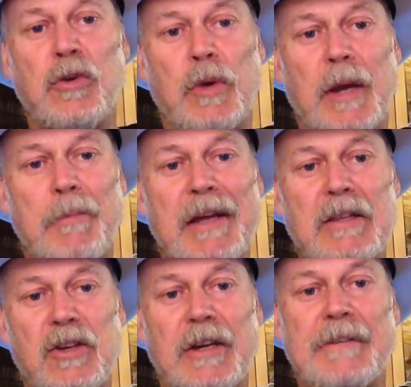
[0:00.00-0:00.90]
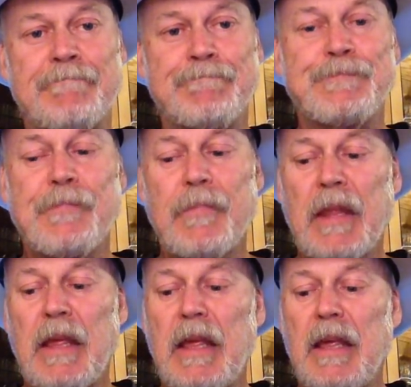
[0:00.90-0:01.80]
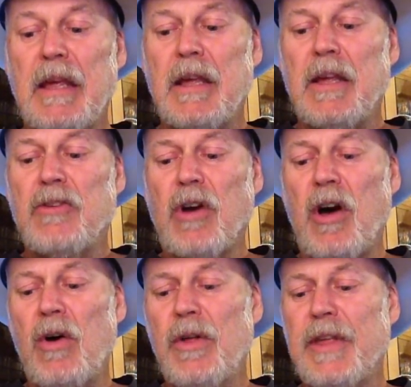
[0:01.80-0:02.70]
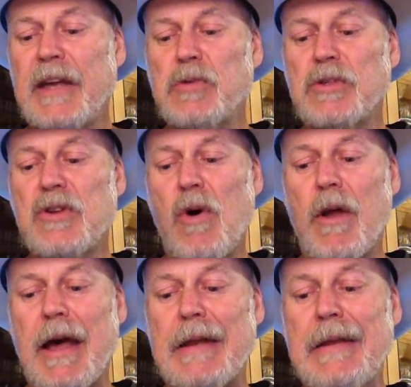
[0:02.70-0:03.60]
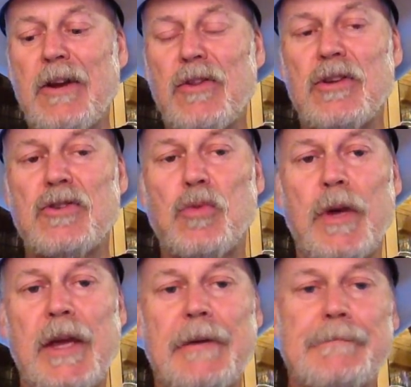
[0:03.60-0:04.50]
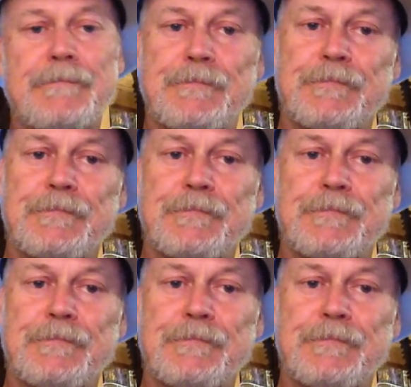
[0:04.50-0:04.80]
or two when I'm not looking. So that's what's going on here this week.